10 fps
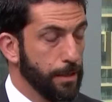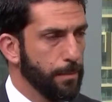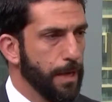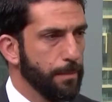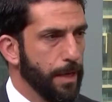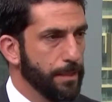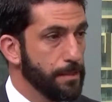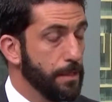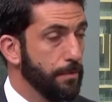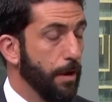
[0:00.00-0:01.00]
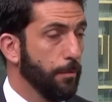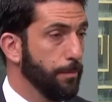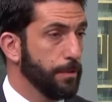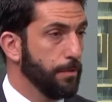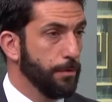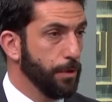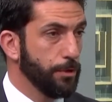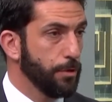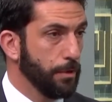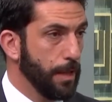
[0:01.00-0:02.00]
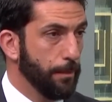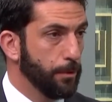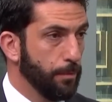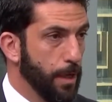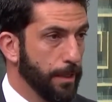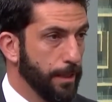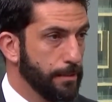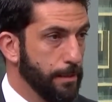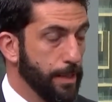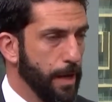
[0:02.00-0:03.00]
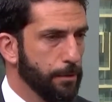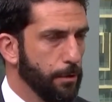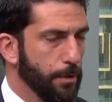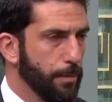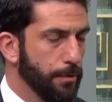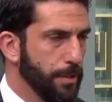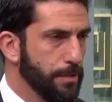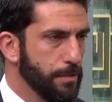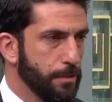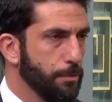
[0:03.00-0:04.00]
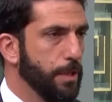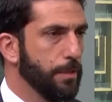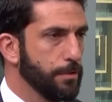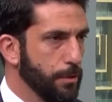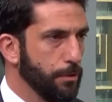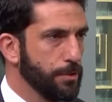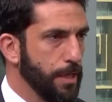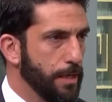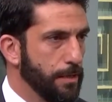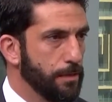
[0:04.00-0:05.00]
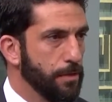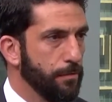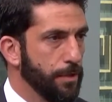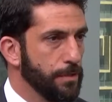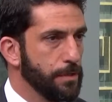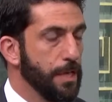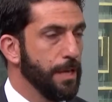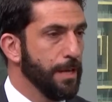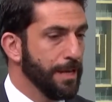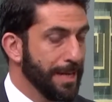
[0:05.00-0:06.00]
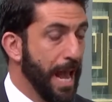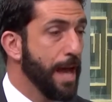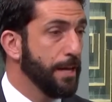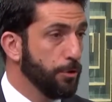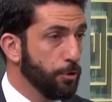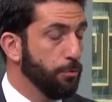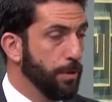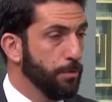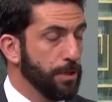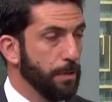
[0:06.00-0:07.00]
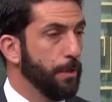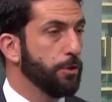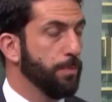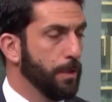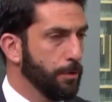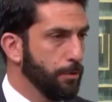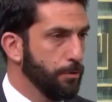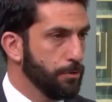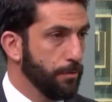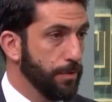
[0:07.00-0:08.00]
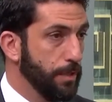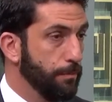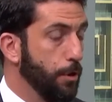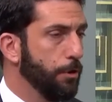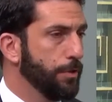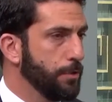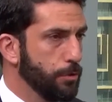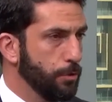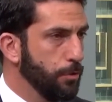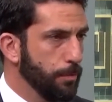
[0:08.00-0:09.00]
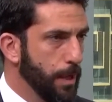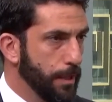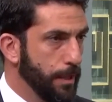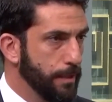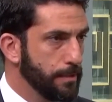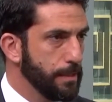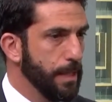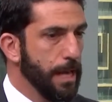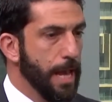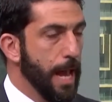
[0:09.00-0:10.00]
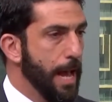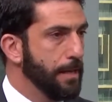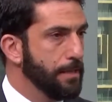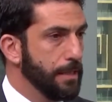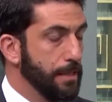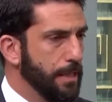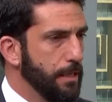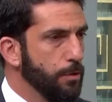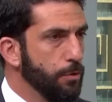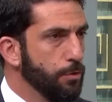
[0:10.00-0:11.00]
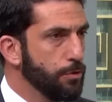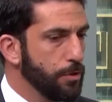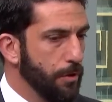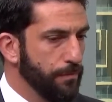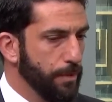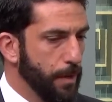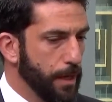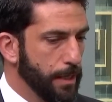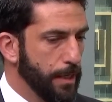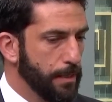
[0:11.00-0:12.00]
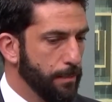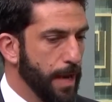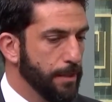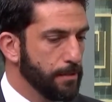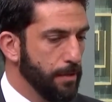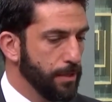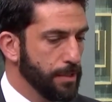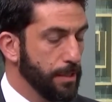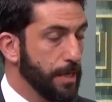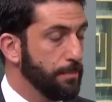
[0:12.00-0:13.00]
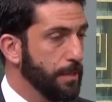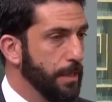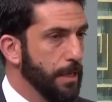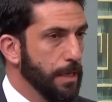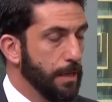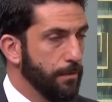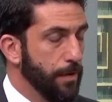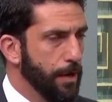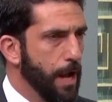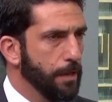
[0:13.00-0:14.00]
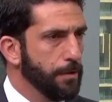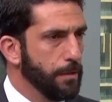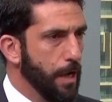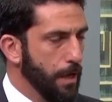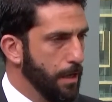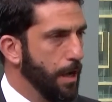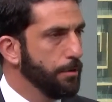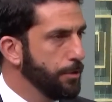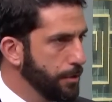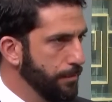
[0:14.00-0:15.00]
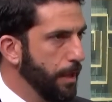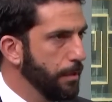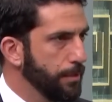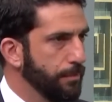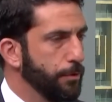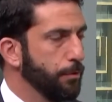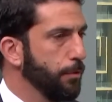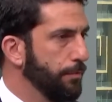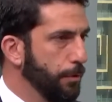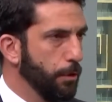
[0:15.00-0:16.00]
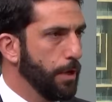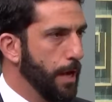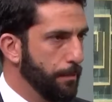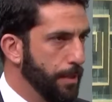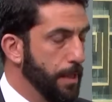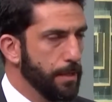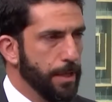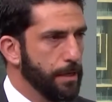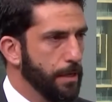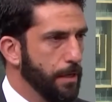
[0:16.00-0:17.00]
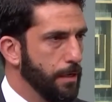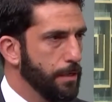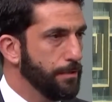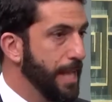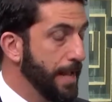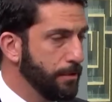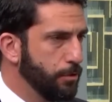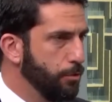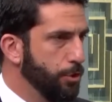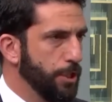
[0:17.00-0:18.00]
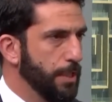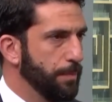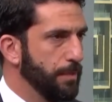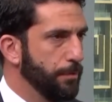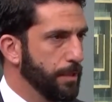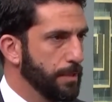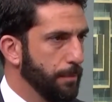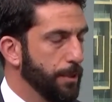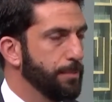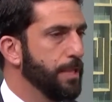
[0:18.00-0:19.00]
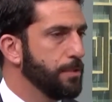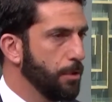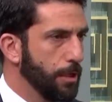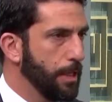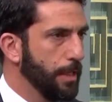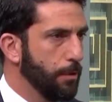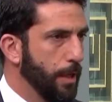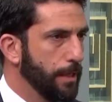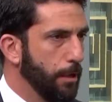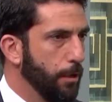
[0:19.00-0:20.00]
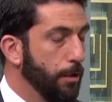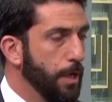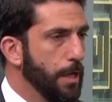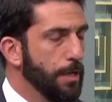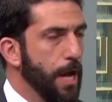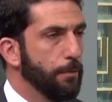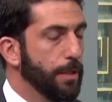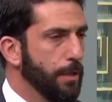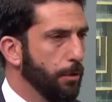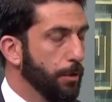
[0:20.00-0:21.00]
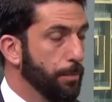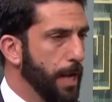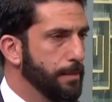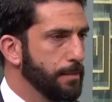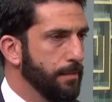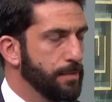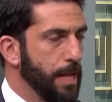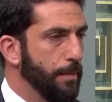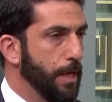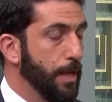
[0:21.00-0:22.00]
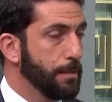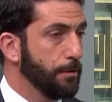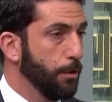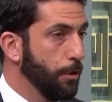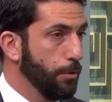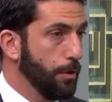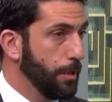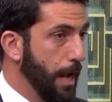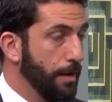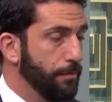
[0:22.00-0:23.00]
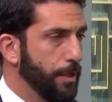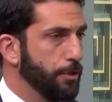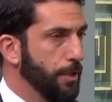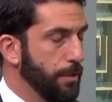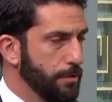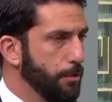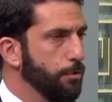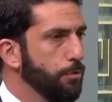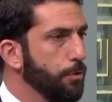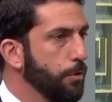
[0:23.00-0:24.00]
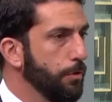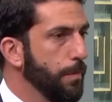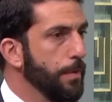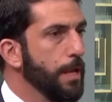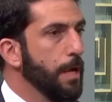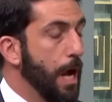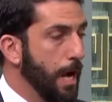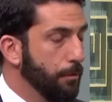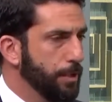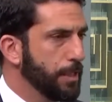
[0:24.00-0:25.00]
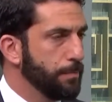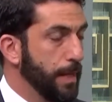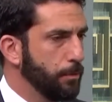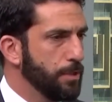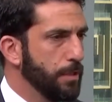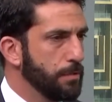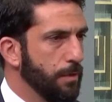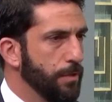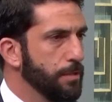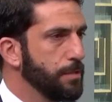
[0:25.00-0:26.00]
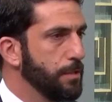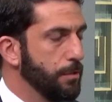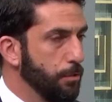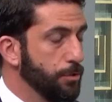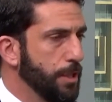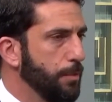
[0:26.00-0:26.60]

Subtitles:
in my mind, is the development of the regional capital markets. I mean, I wrote about this 3 years ago, saying that sovereigns can and should be using a much bigger use of the bond and sukuk markets. And the use of the market by the sovereigns here has been very underdeveloped. If you look up their debt to GDP, for example, it's been historically quite low. Now that the oil prices have stabilized at a lower average and it's a new norm, I would expect to see the sovereigns using the